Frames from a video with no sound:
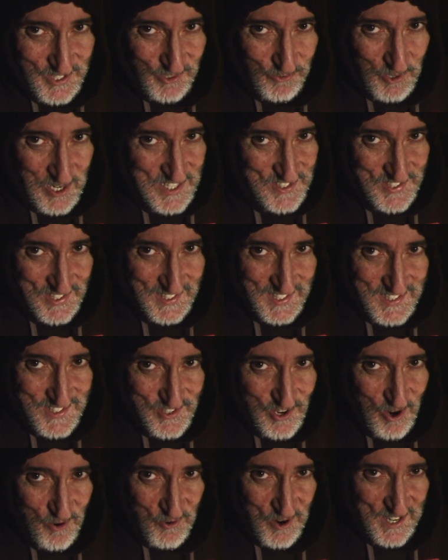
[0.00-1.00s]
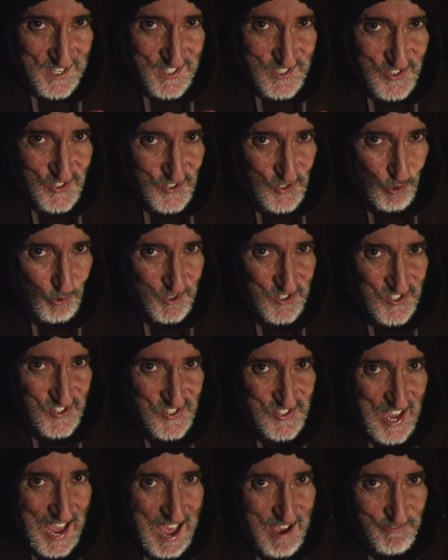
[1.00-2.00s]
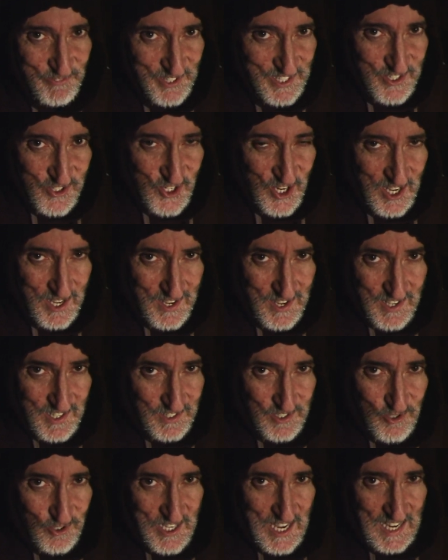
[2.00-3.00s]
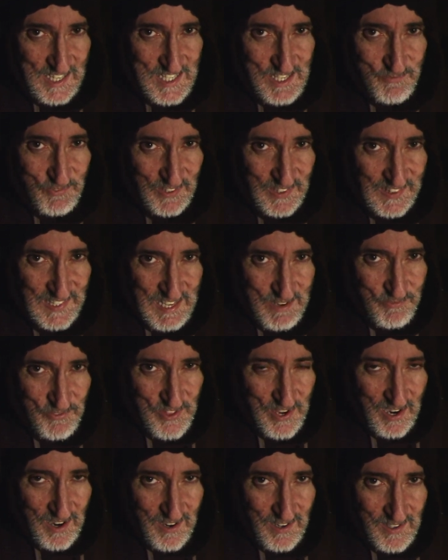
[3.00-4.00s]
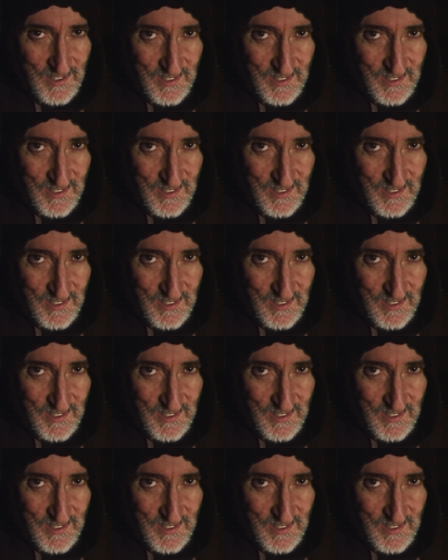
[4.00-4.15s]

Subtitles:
degrees and it's already so savage, you can't even live there,